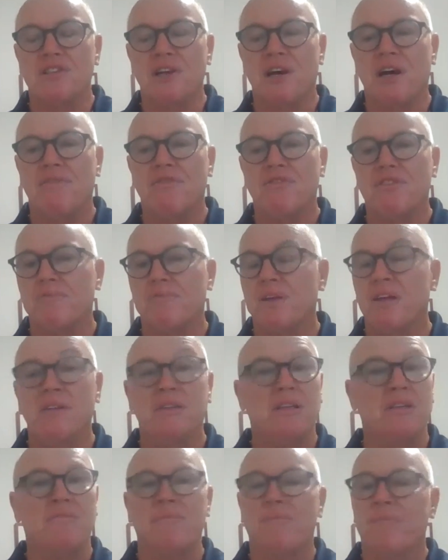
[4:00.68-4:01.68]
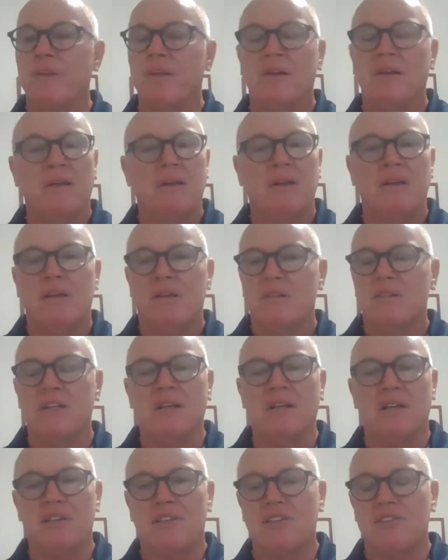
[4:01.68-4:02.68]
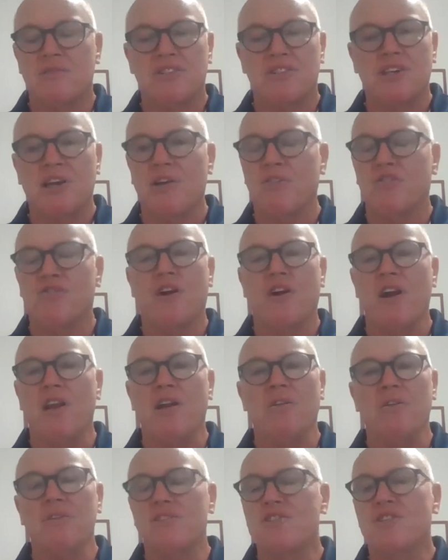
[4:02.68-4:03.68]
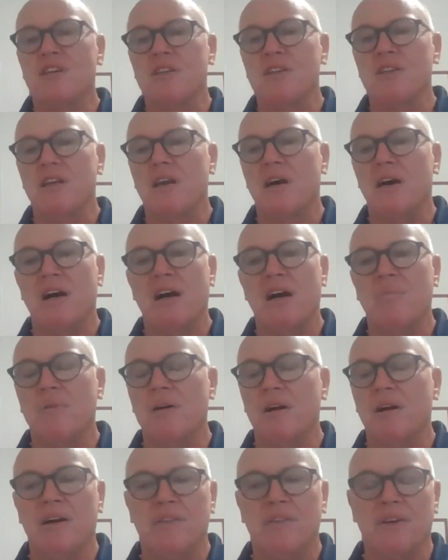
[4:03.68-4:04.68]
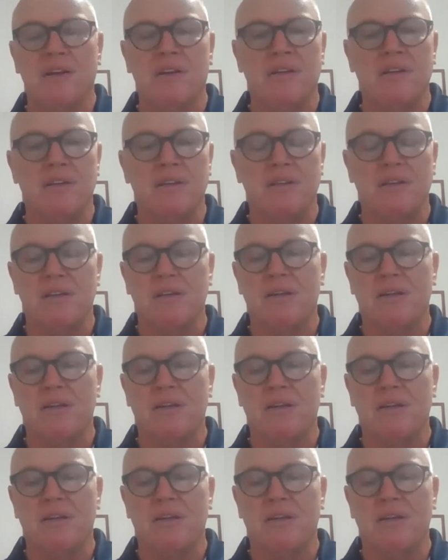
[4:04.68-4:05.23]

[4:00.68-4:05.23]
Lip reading: after, and did like sail training on Sydney Harbour. They did